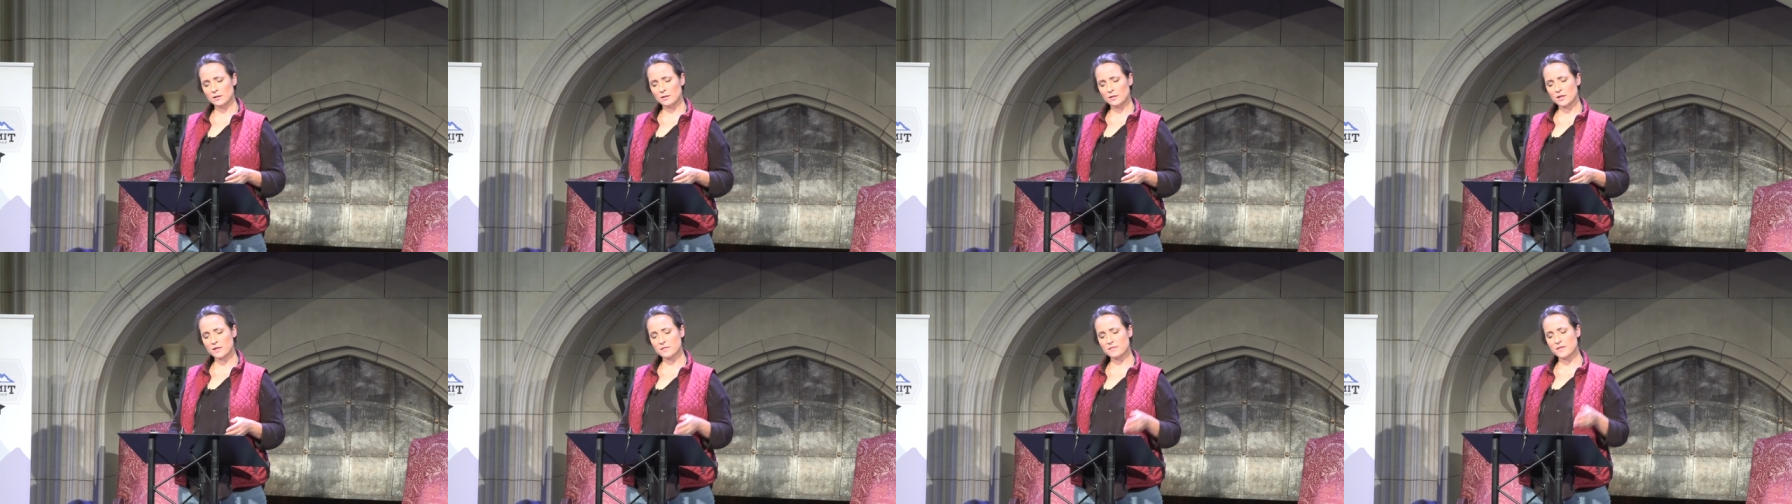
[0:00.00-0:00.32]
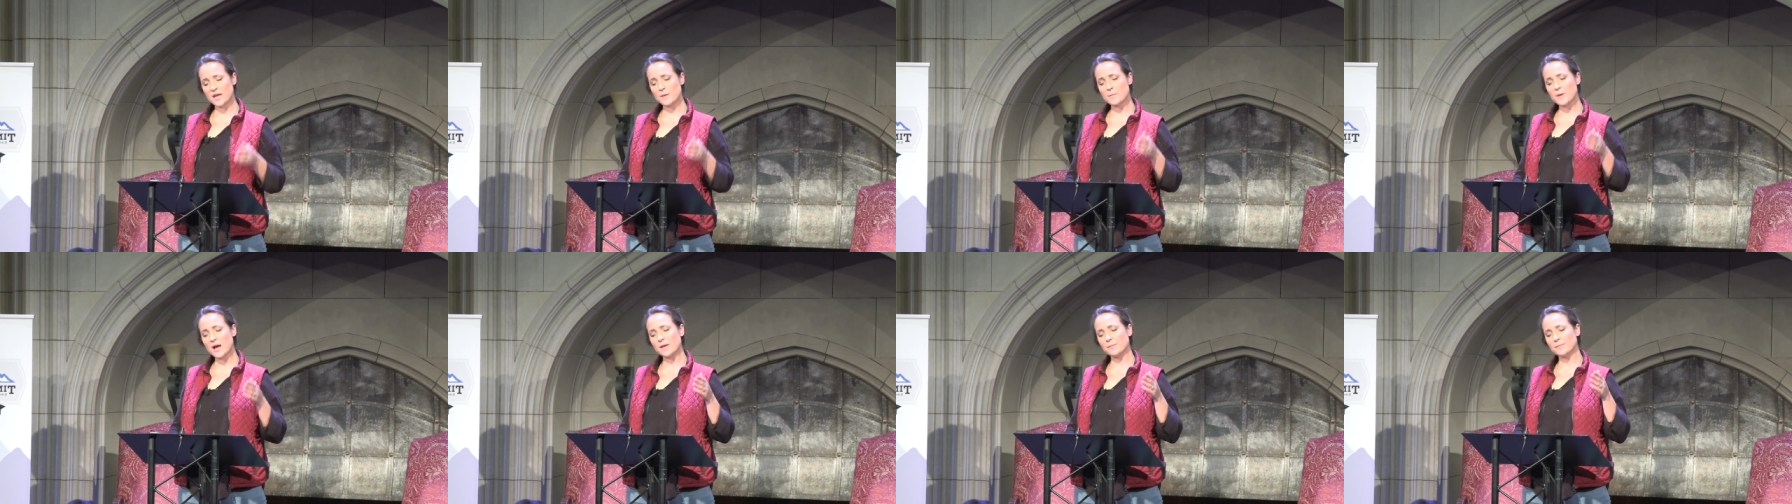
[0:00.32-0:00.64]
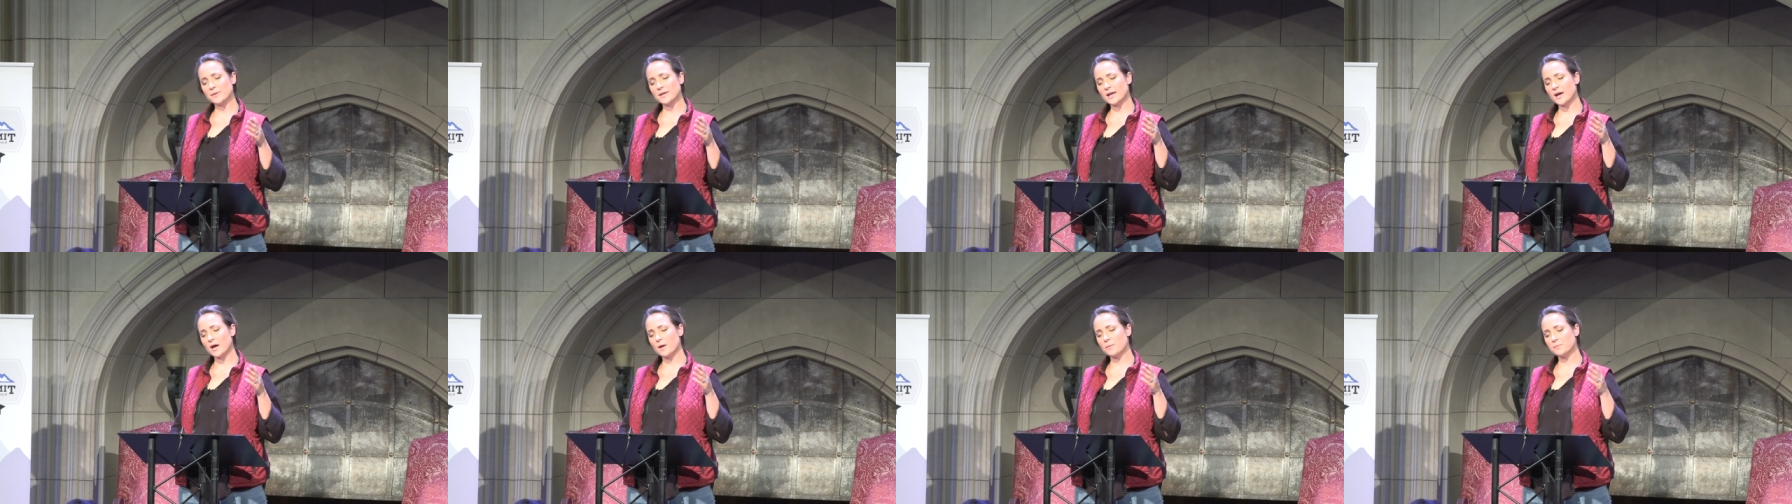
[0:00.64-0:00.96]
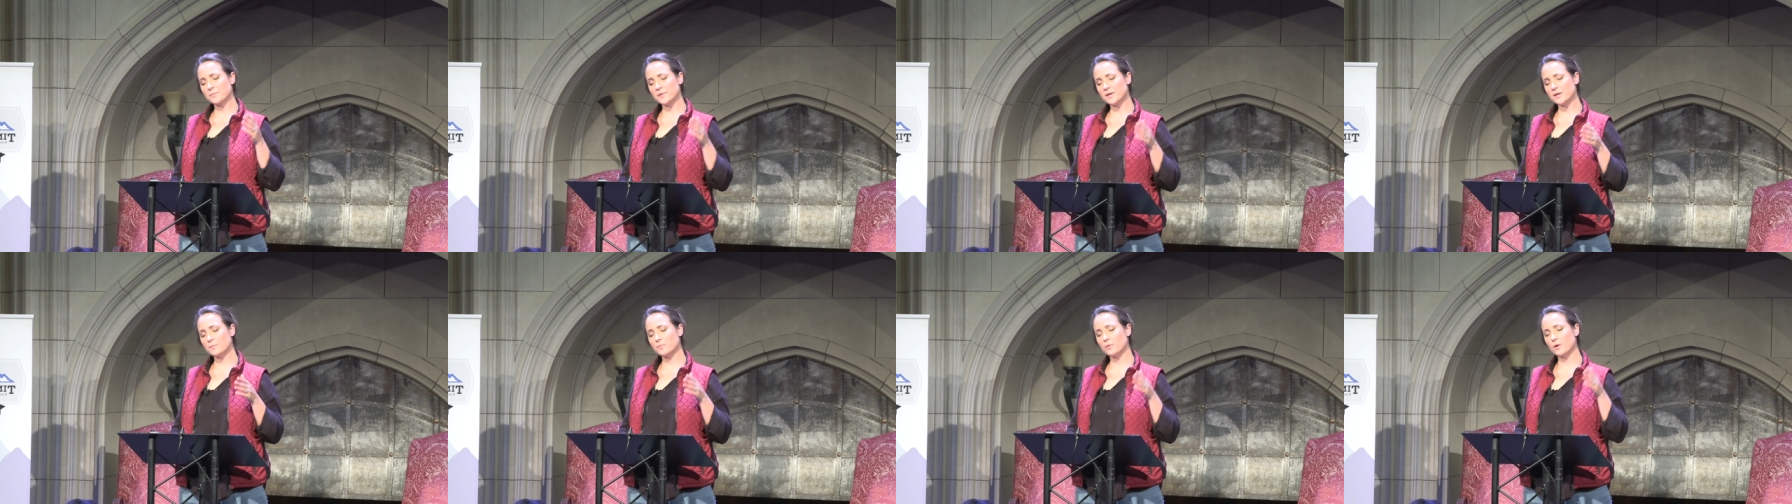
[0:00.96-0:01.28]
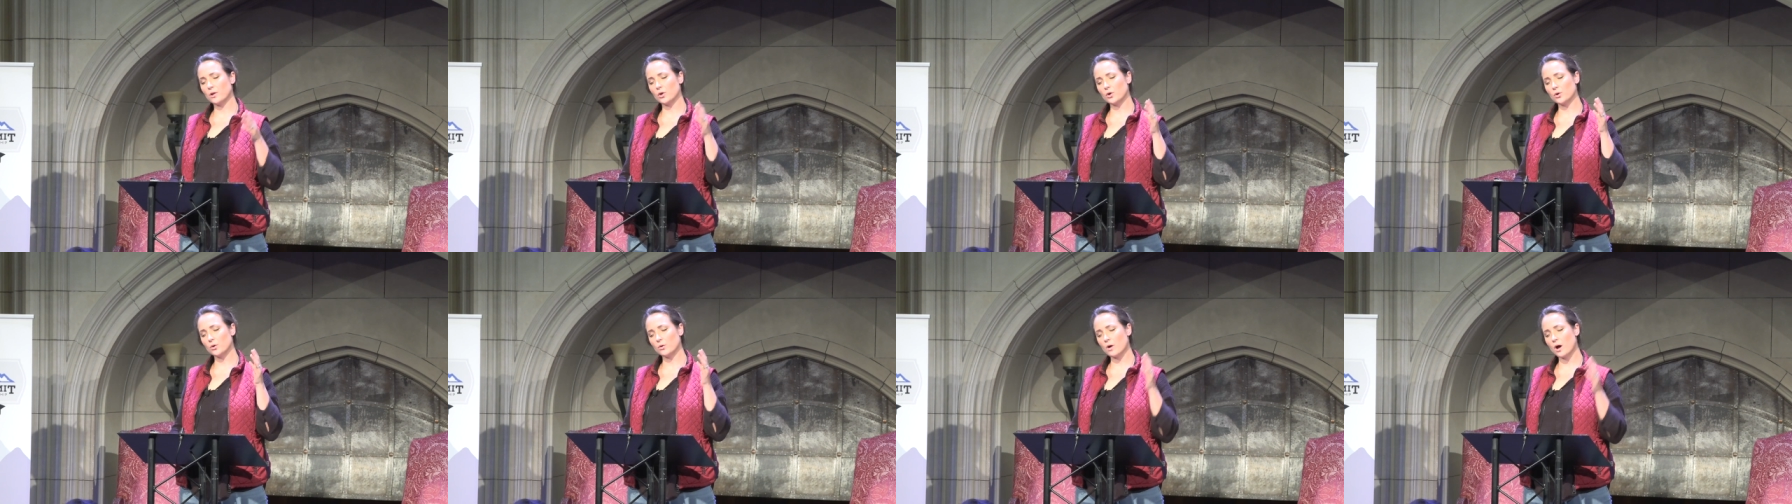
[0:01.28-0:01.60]
that they might become
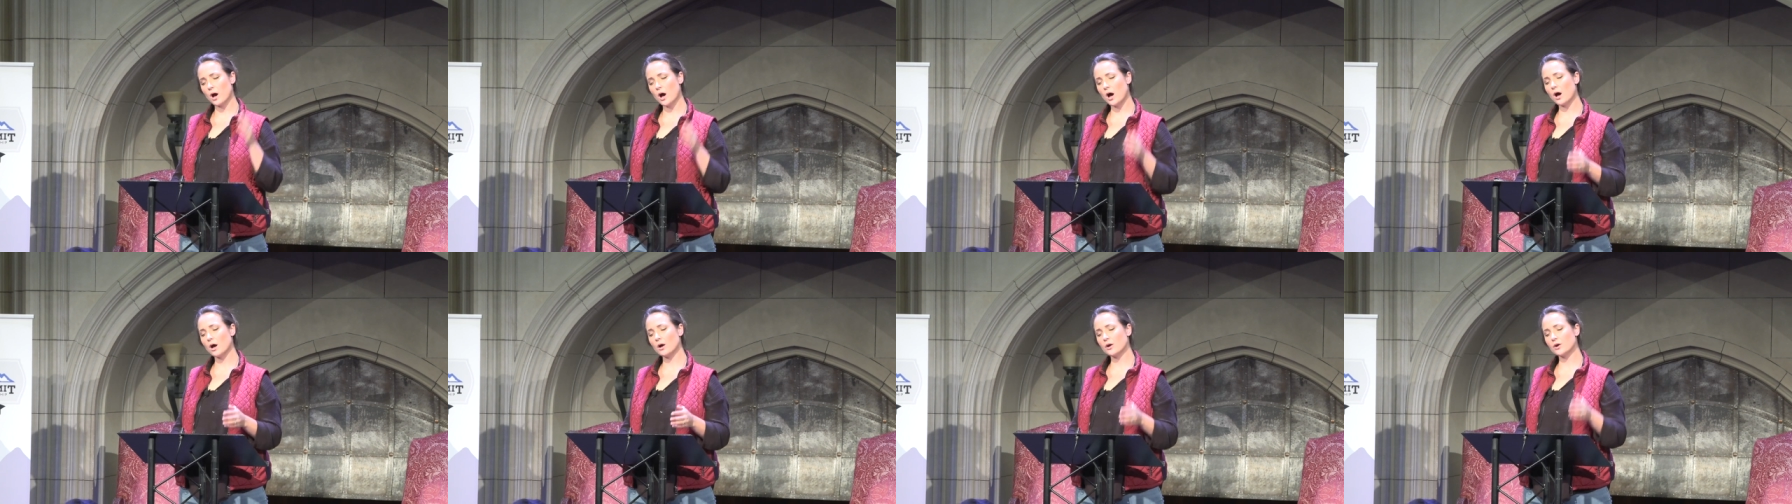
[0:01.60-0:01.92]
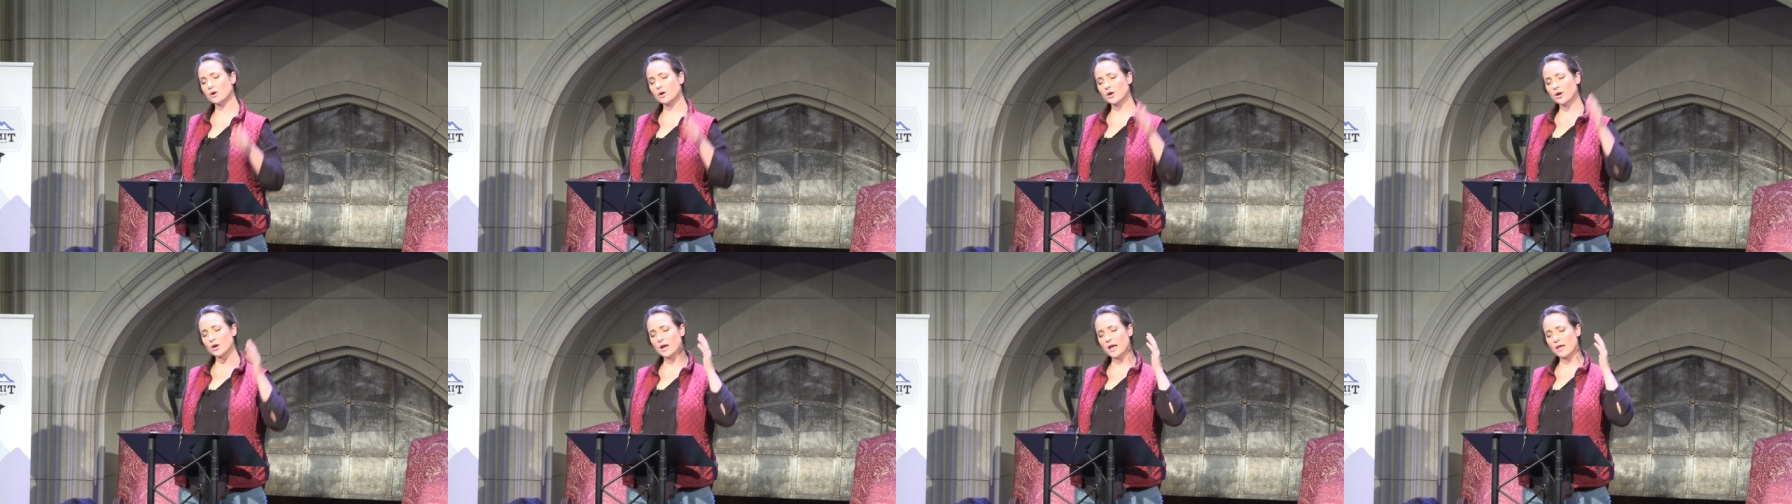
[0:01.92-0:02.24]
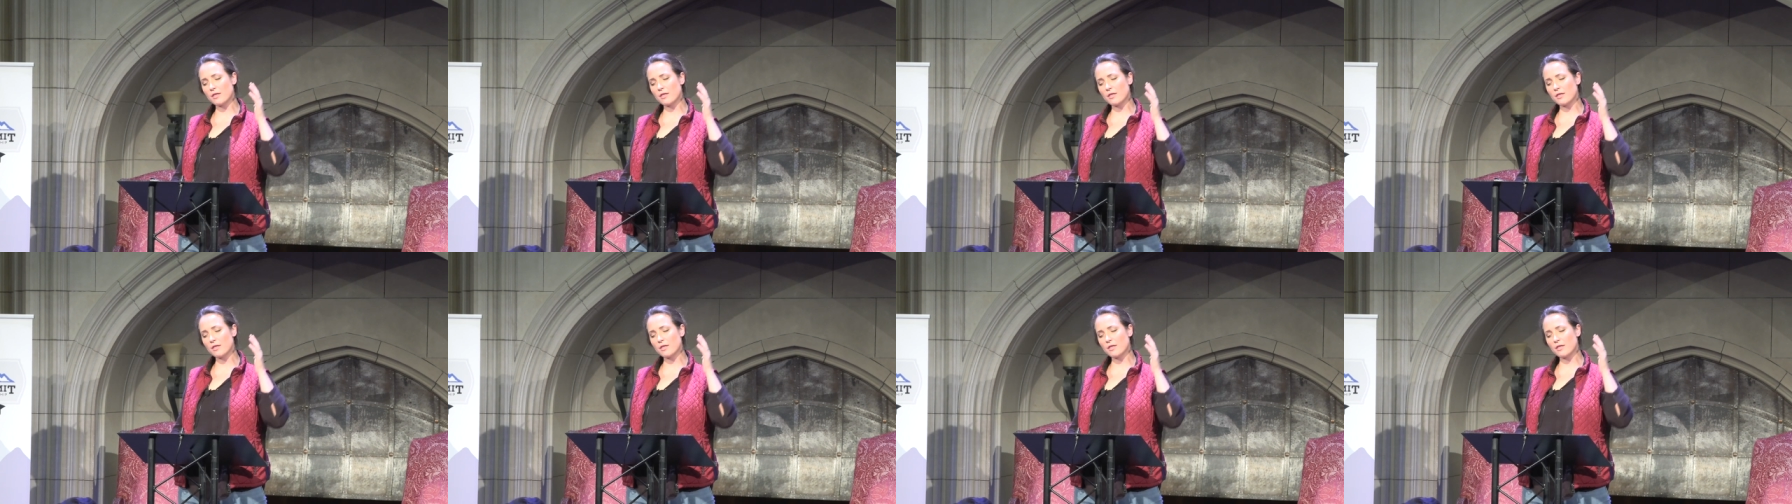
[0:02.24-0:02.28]
people who hunger